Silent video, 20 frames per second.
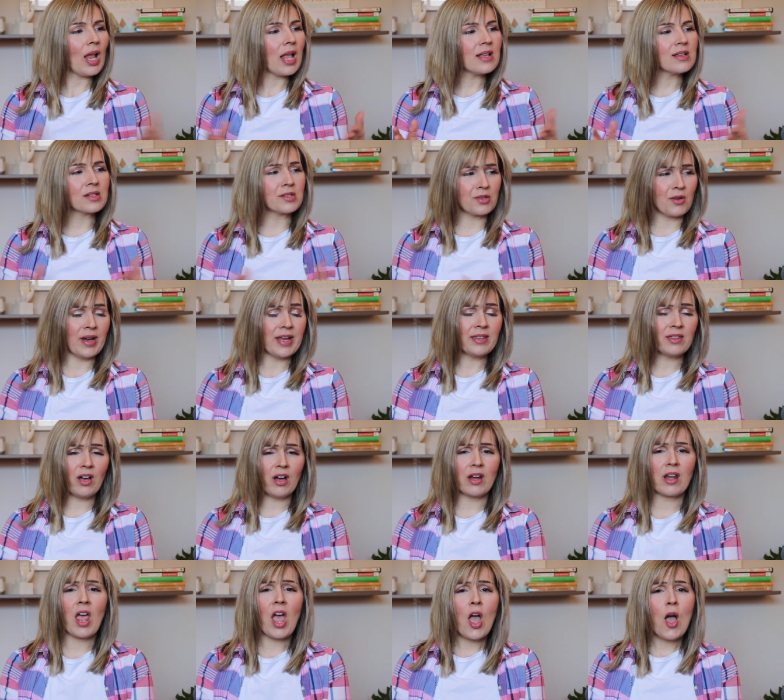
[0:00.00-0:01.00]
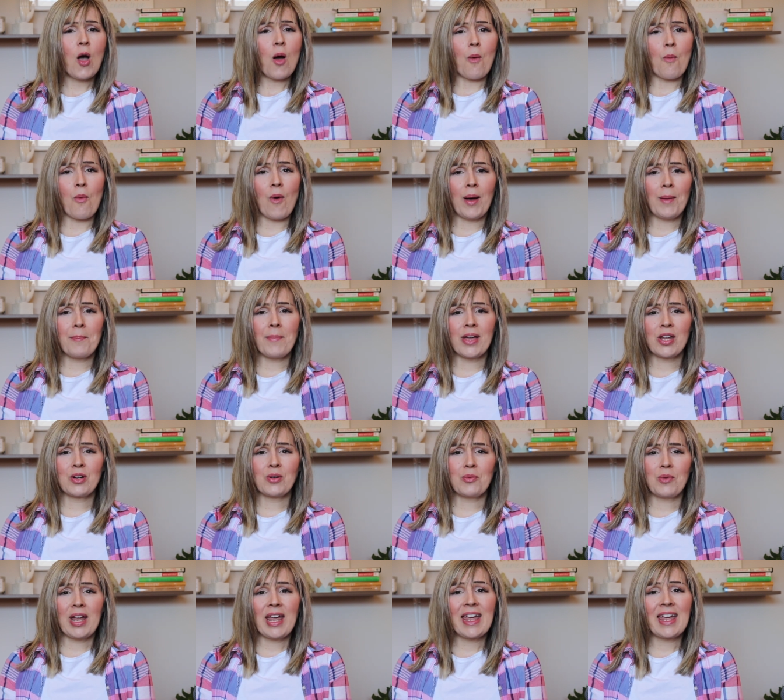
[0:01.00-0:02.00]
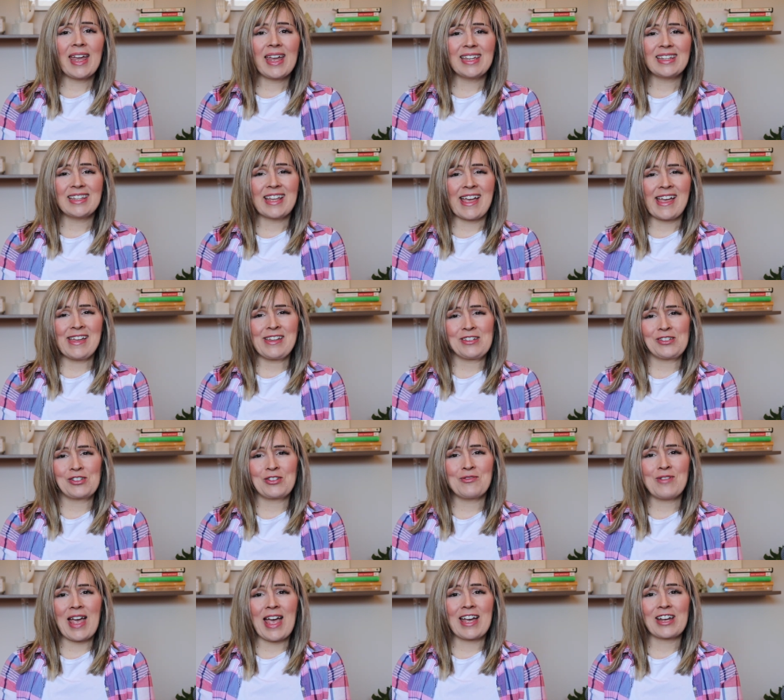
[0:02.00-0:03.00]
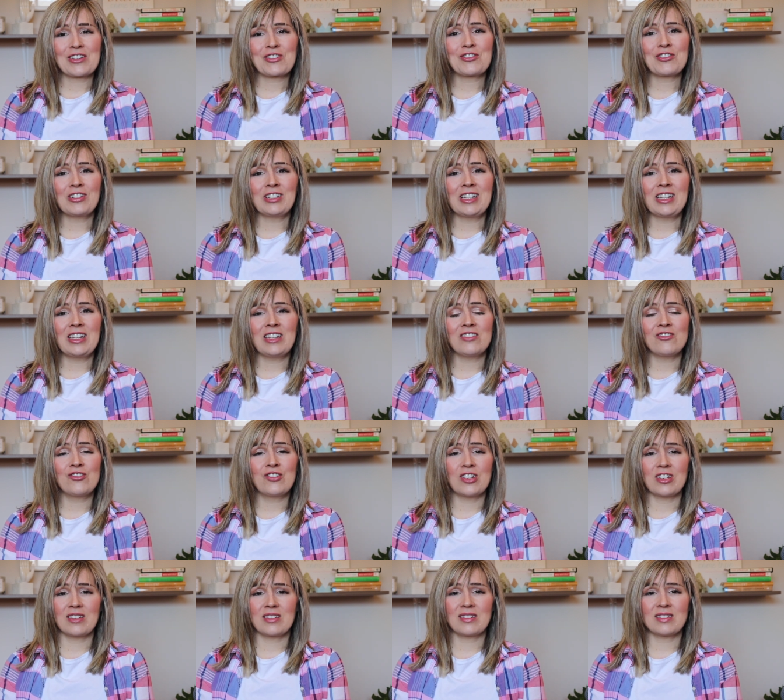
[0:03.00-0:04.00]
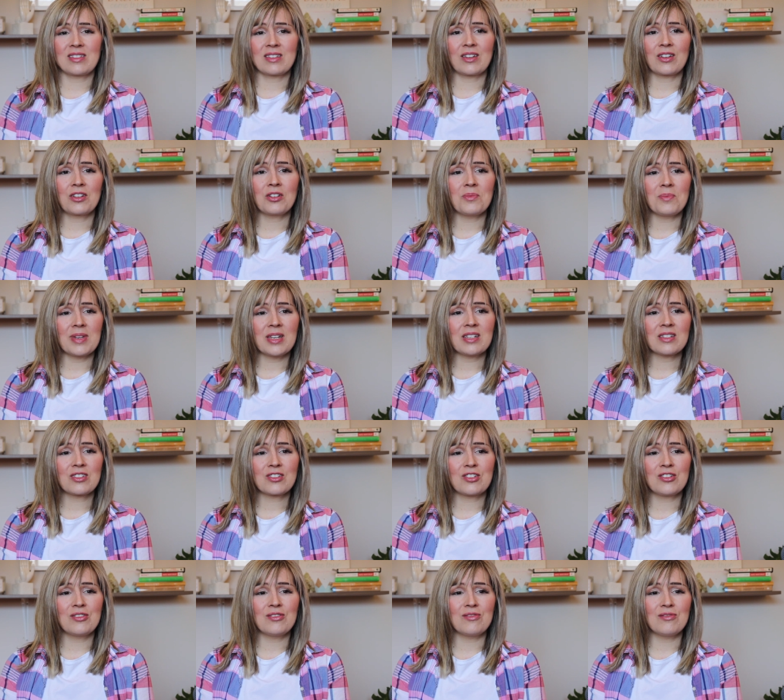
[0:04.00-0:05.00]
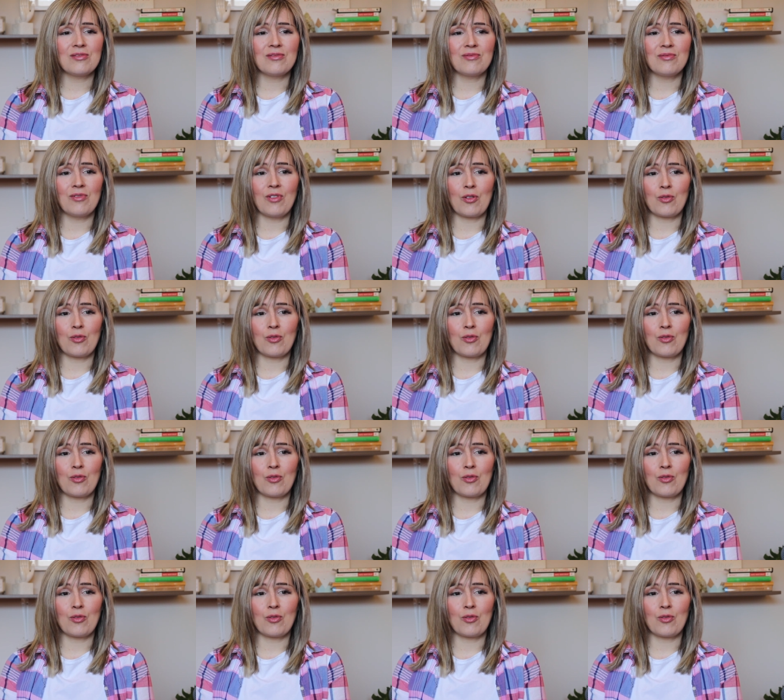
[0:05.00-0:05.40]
so i thought what better way than to actually just commit to